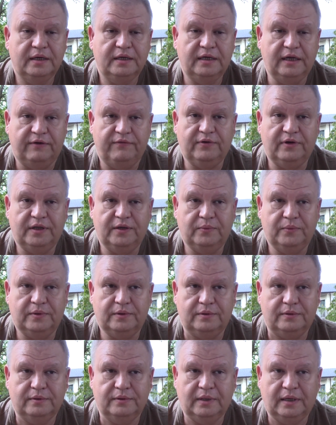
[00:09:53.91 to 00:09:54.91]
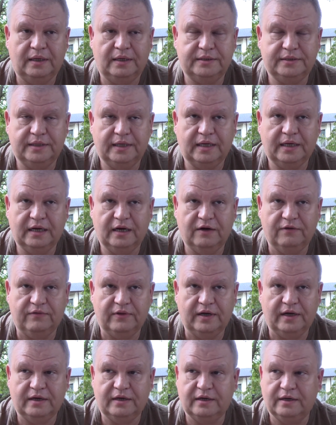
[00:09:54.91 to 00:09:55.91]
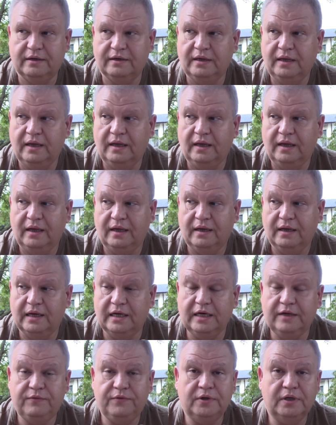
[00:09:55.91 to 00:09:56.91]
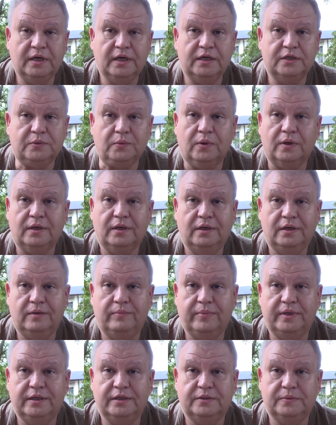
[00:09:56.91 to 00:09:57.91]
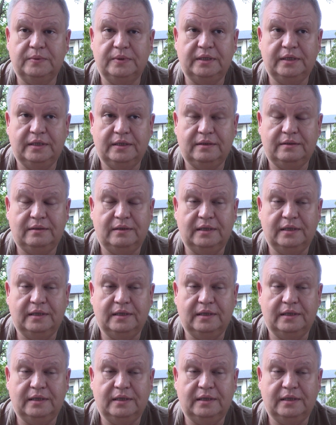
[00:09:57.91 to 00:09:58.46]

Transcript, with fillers: definitely will uh, take care of that and any of you guys working in a basement it,